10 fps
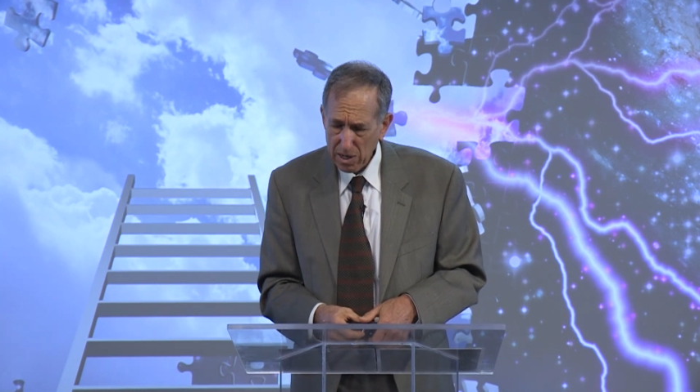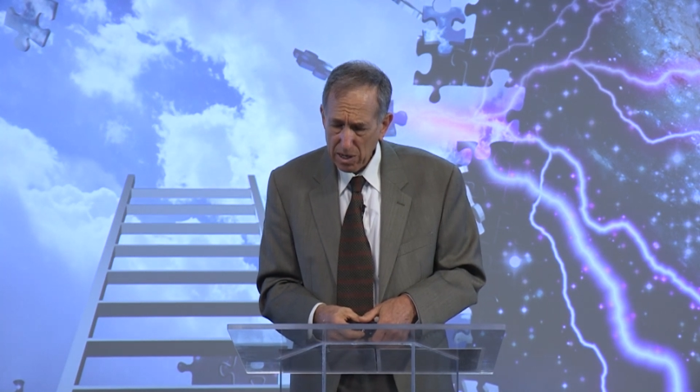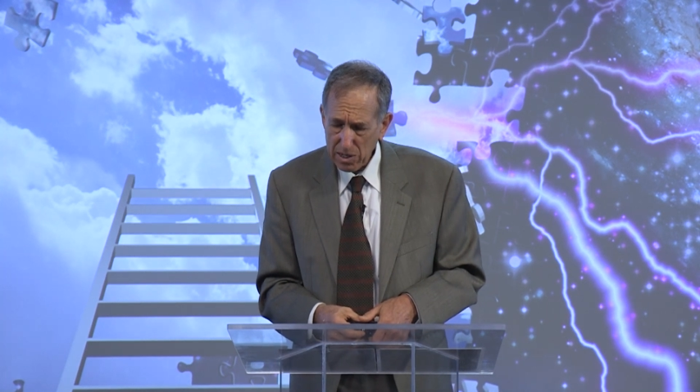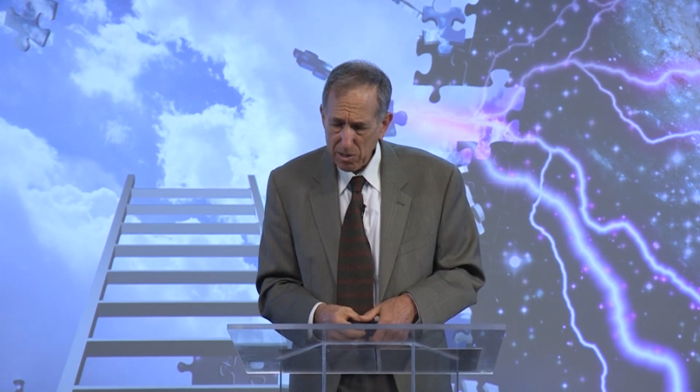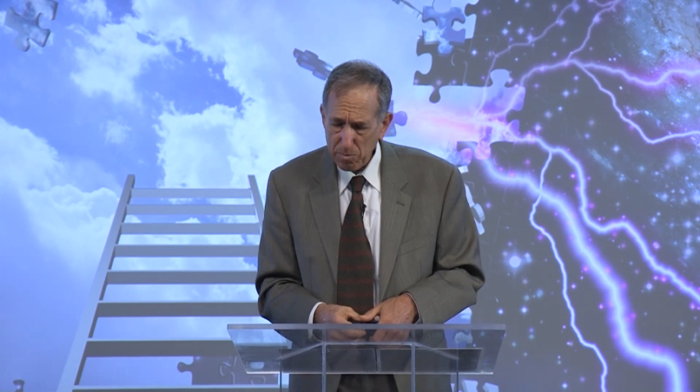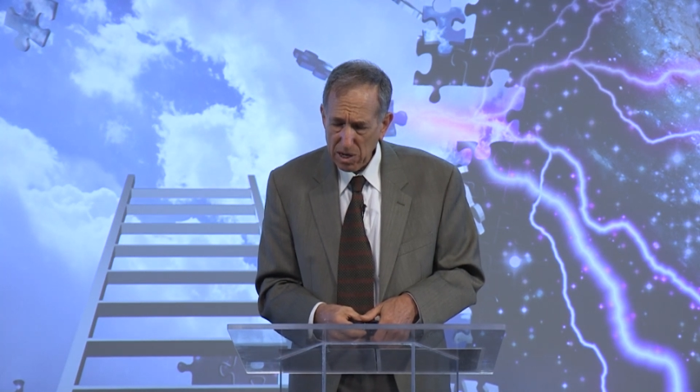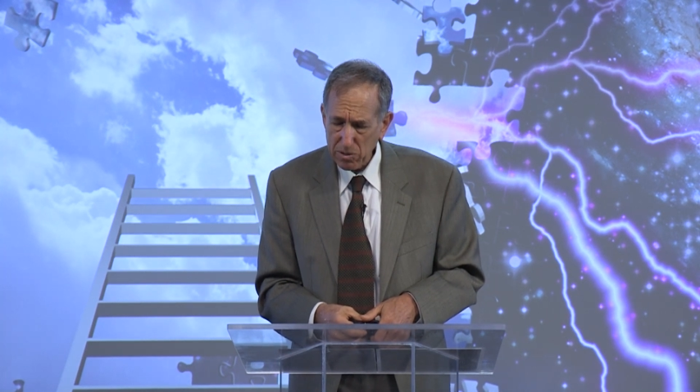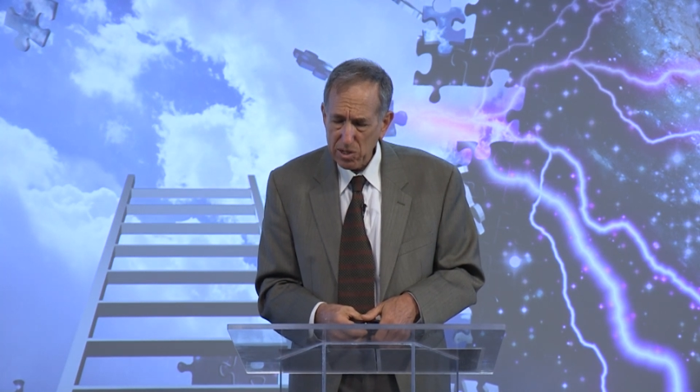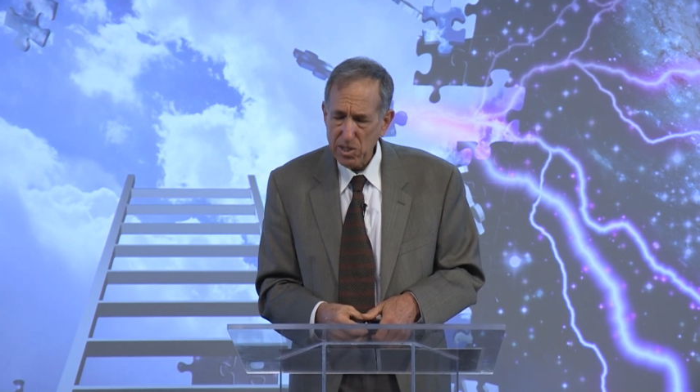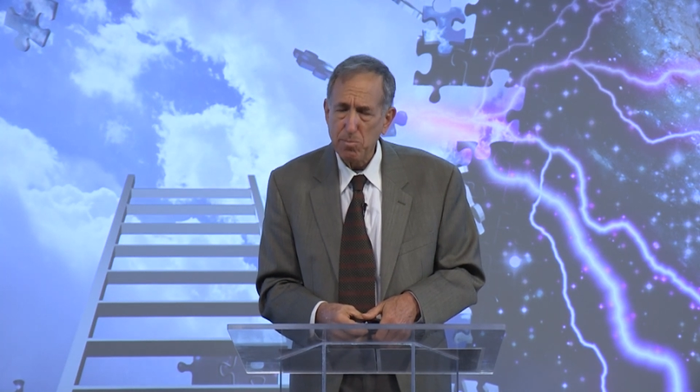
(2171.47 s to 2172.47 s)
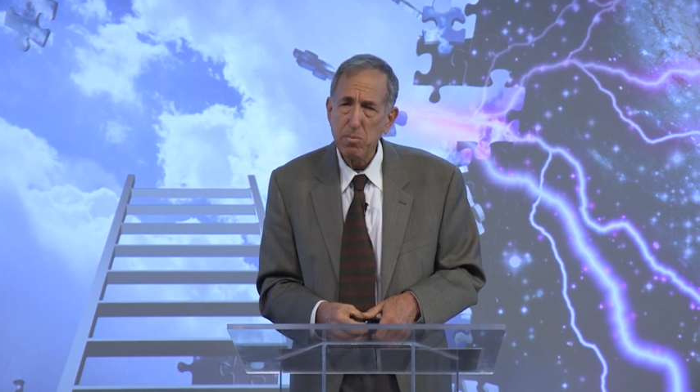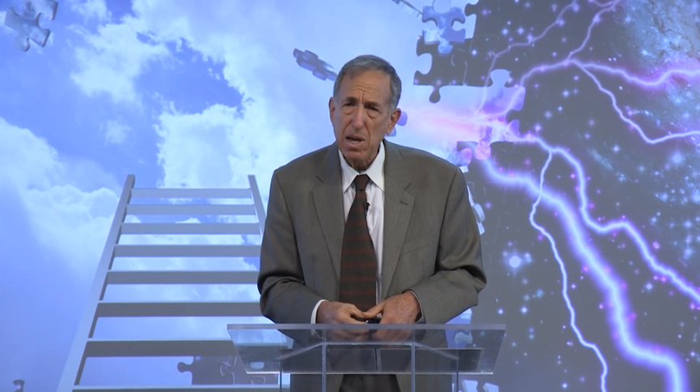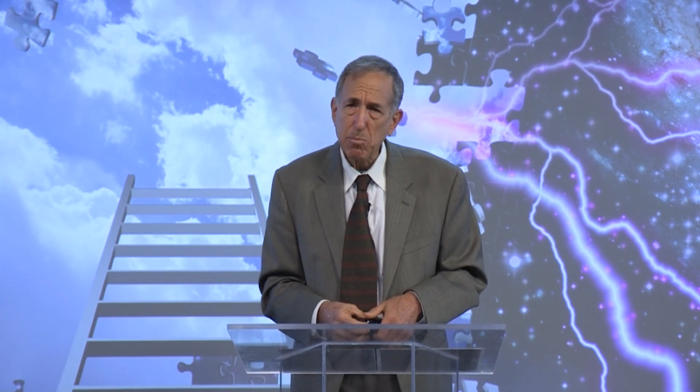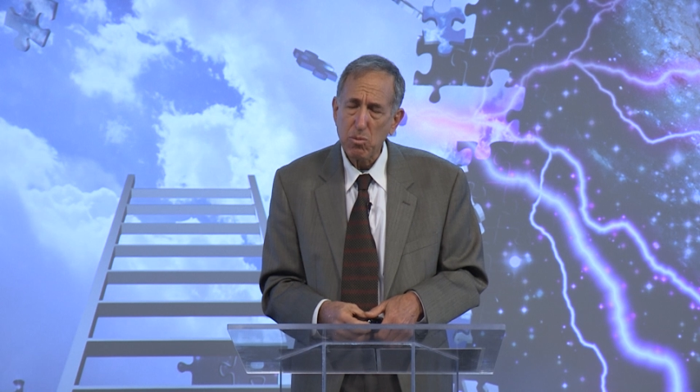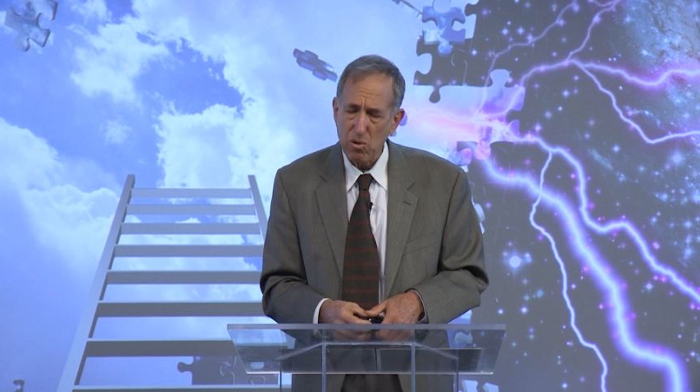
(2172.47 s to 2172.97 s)
It's about
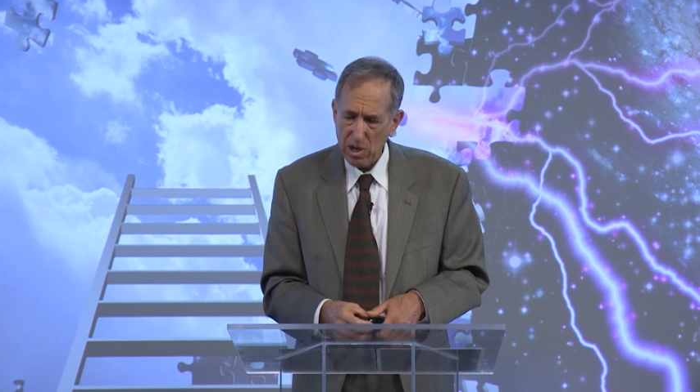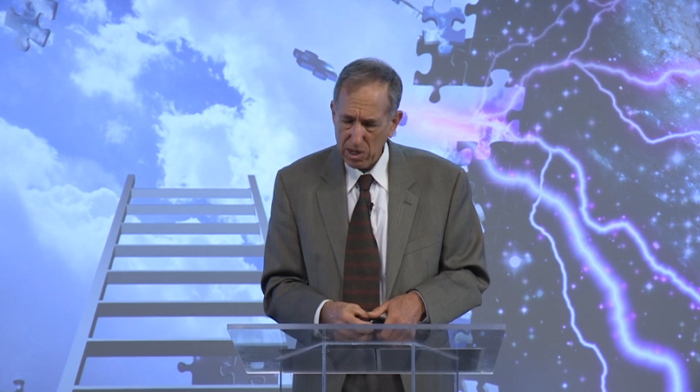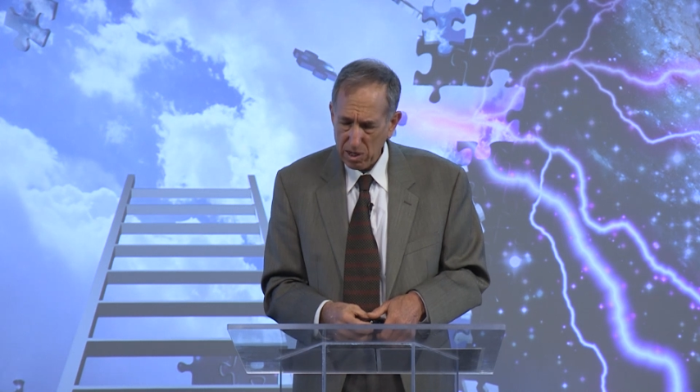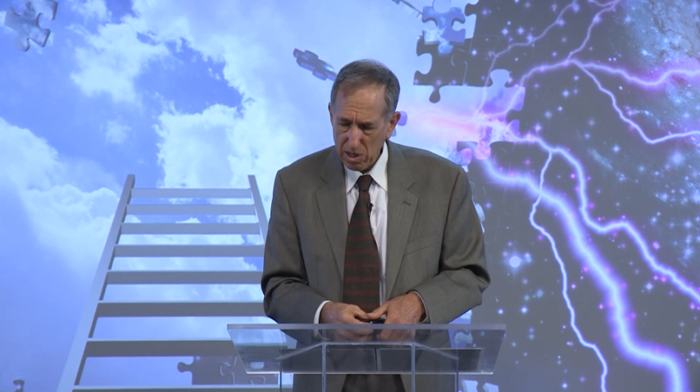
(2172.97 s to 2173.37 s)
dismembering